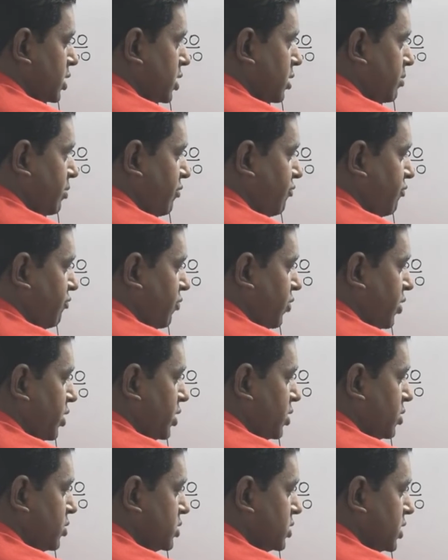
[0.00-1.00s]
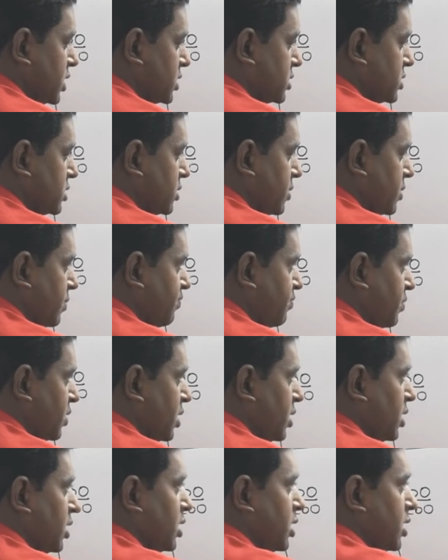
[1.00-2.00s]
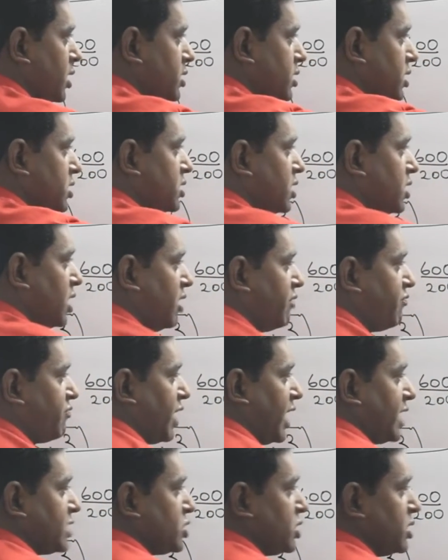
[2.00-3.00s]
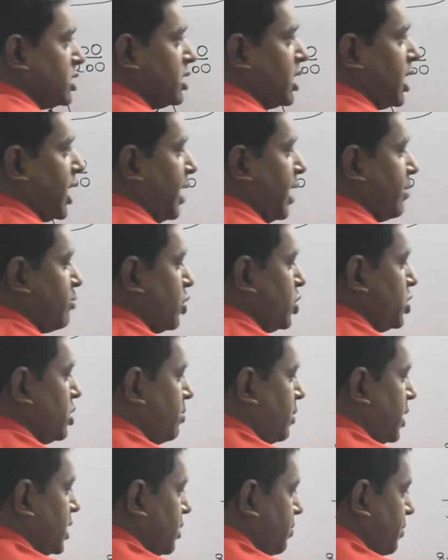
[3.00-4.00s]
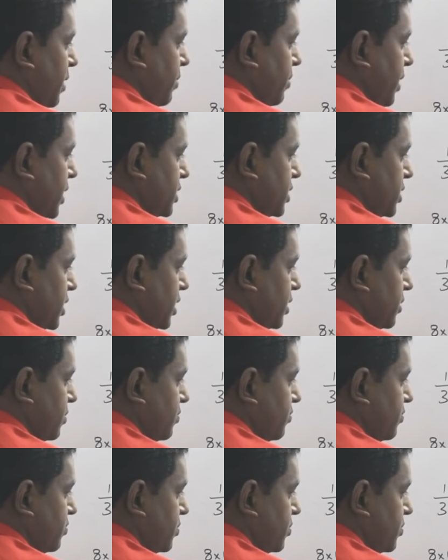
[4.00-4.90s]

by 4 into 6. In the third fraction, I am going to multiply by 3.